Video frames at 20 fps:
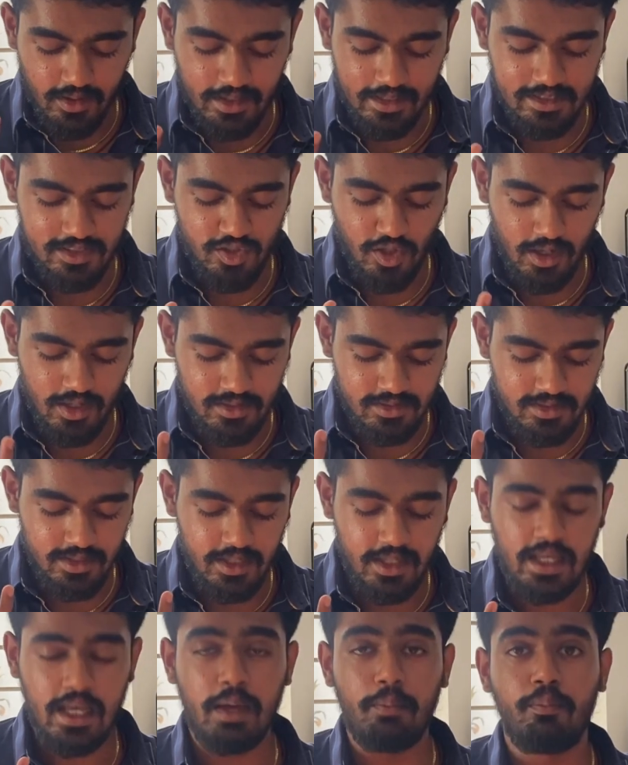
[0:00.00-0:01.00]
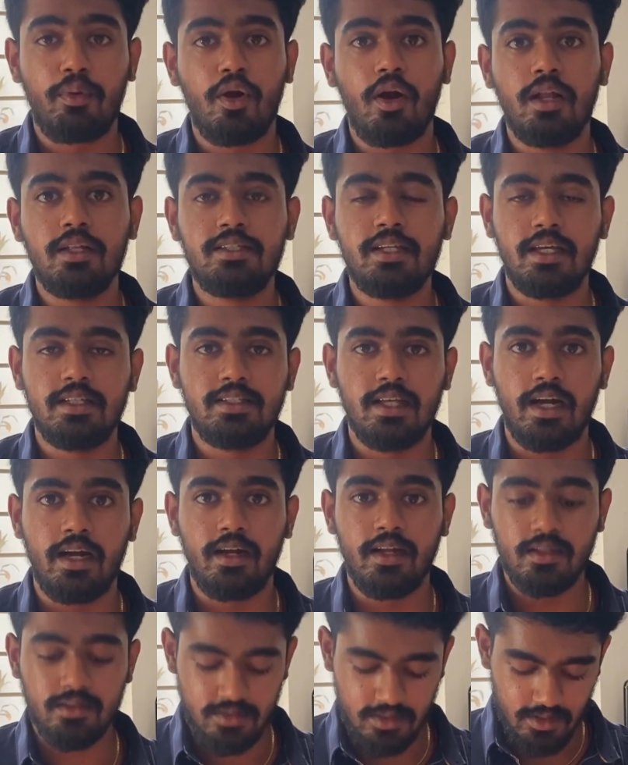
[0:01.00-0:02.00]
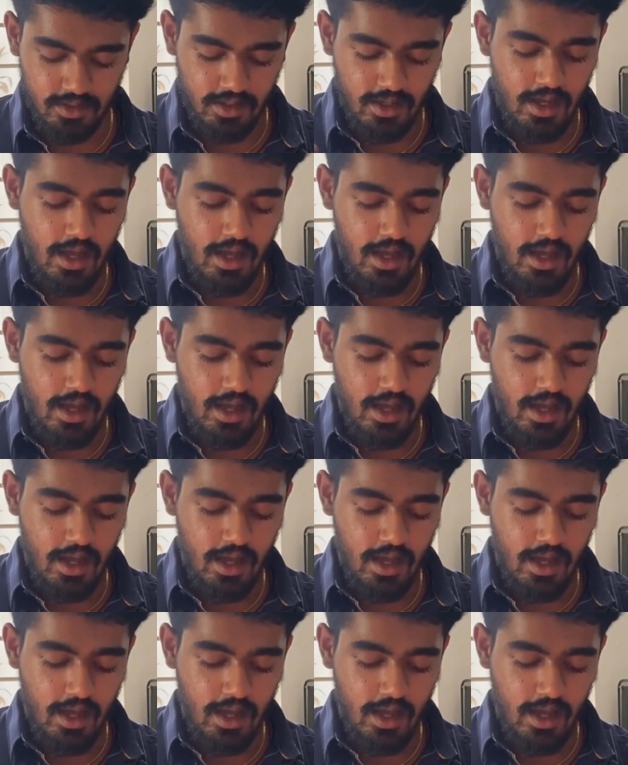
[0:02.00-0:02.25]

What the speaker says: histology, embryology and genetics.